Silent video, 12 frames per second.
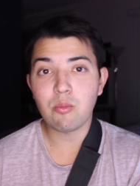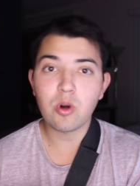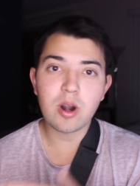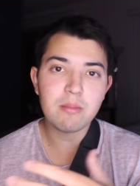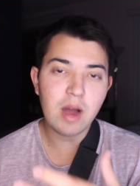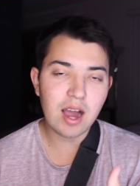
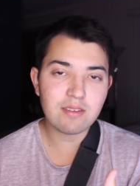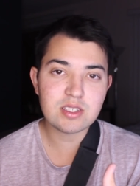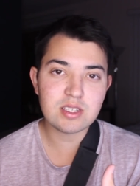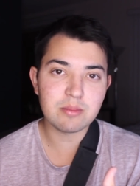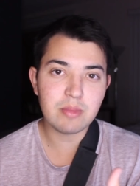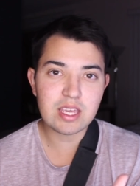where I'm
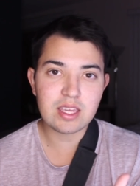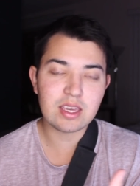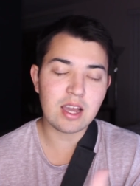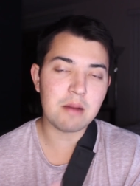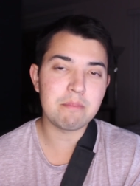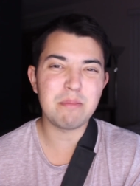obviously
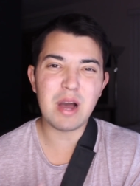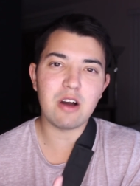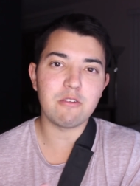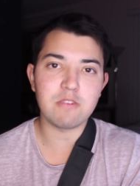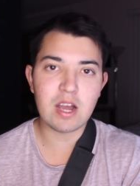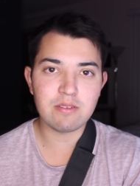making
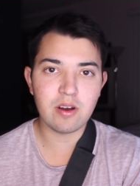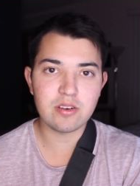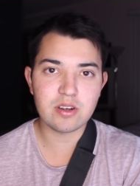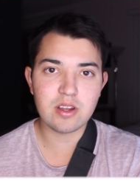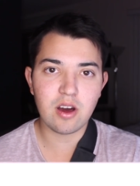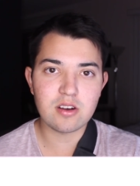about
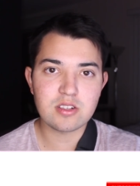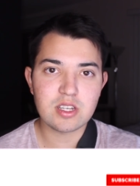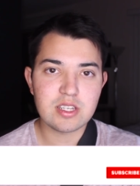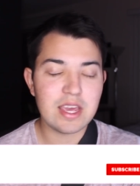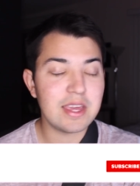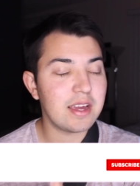$500
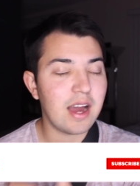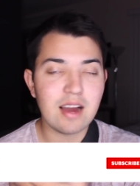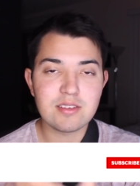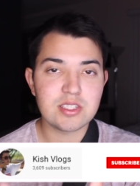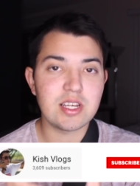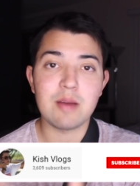a day.
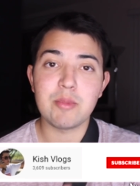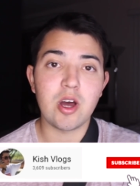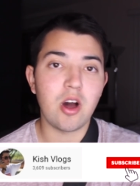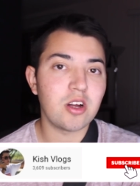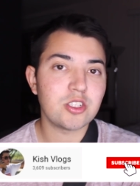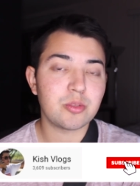Obviously I'm an
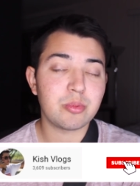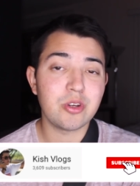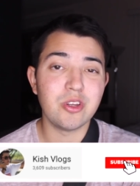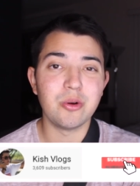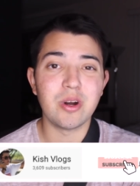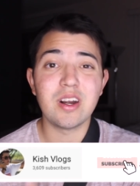
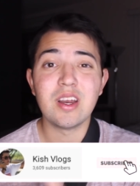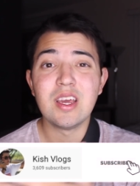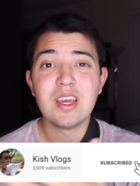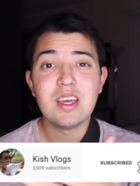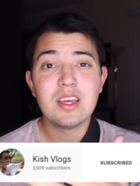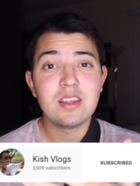entrepreneur.
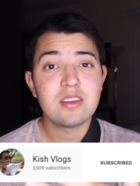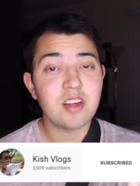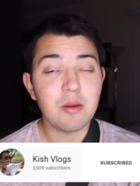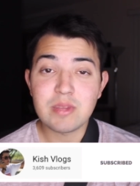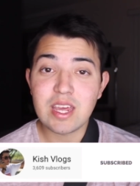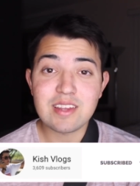
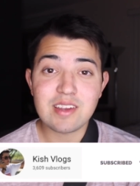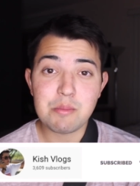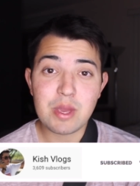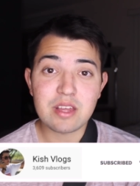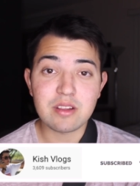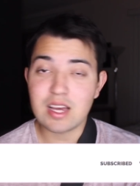Some days I
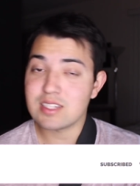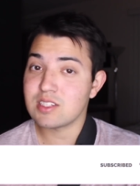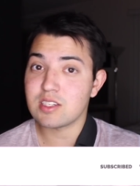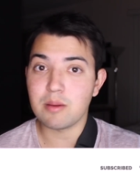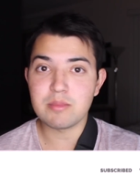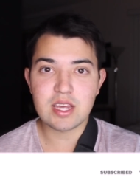make less,
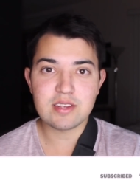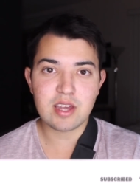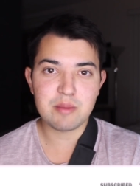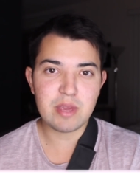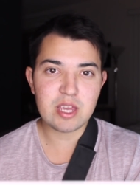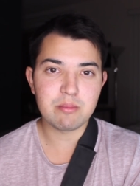some days
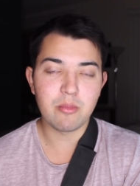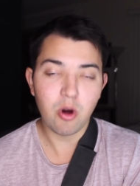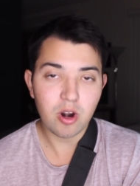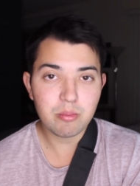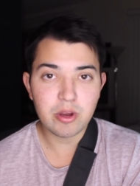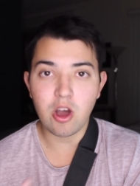I make
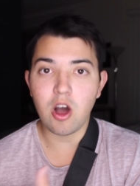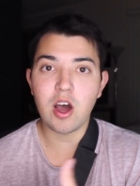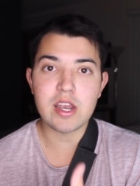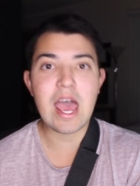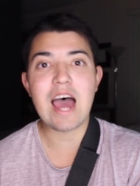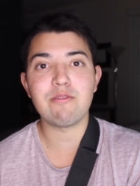more, but
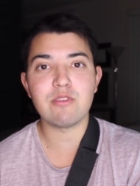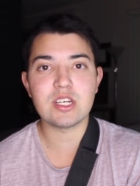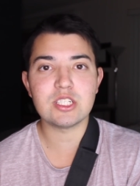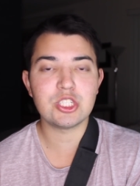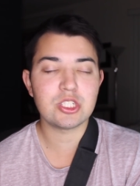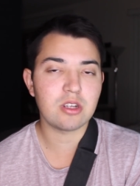on
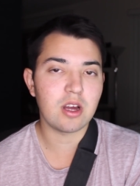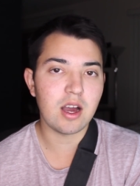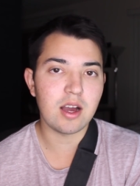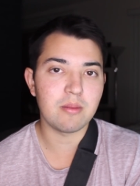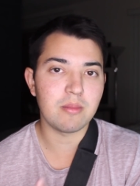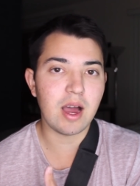average
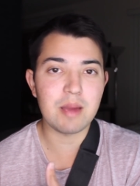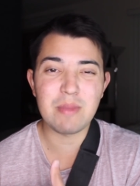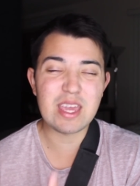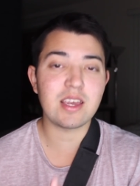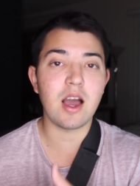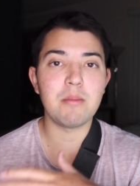I
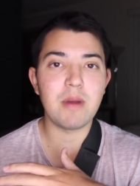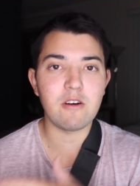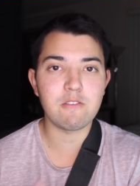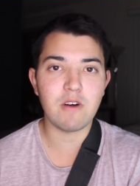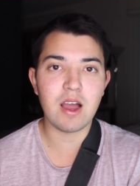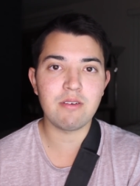make
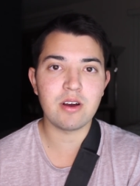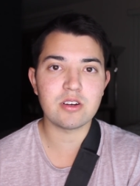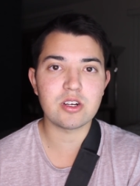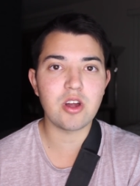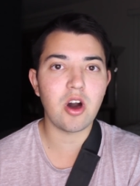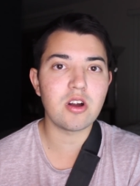about
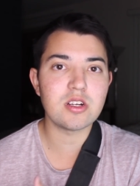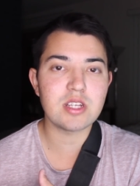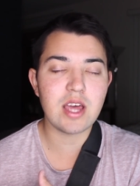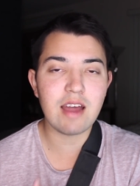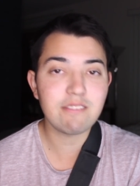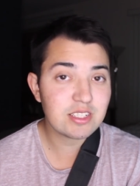
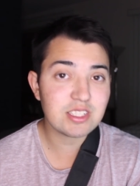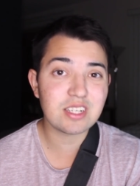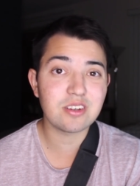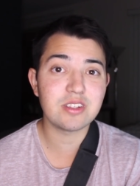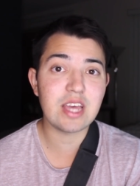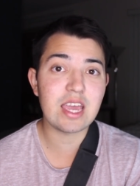$500 every
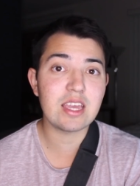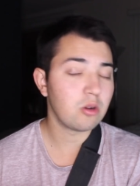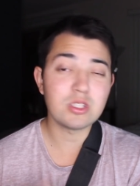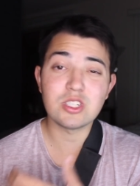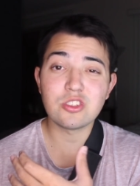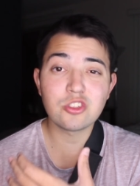single day,
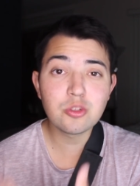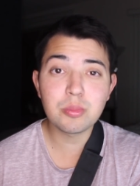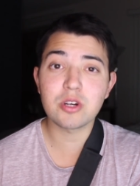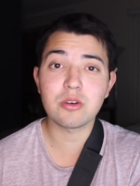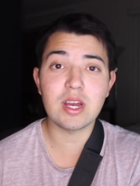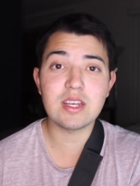which is
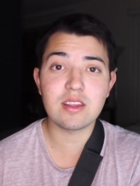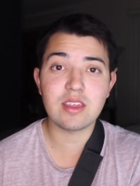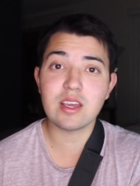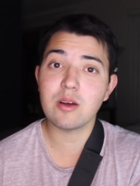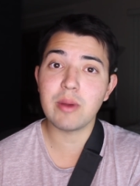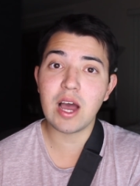super great to
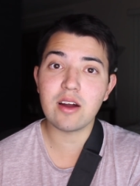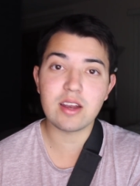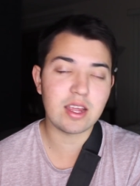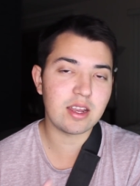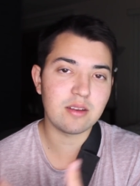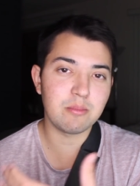think about,
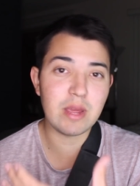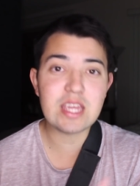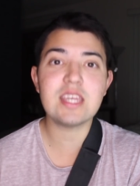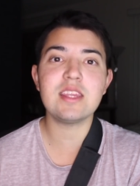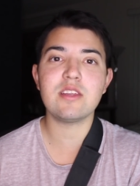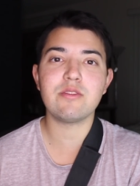and
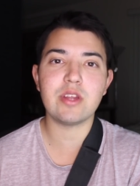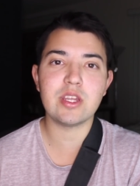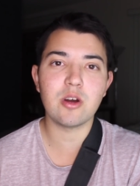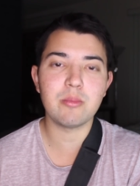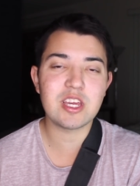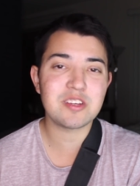making this
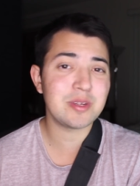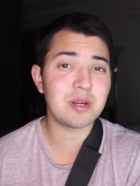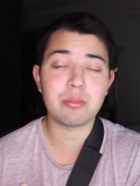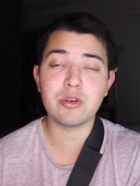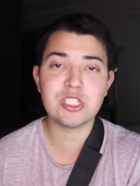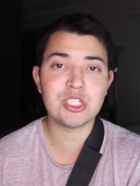video makes me
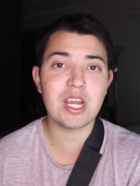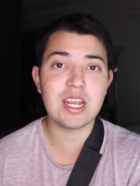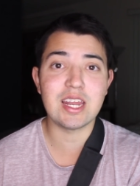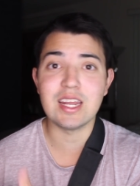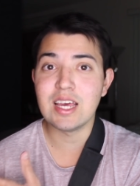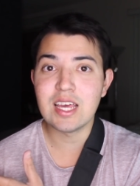appreciate
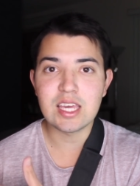it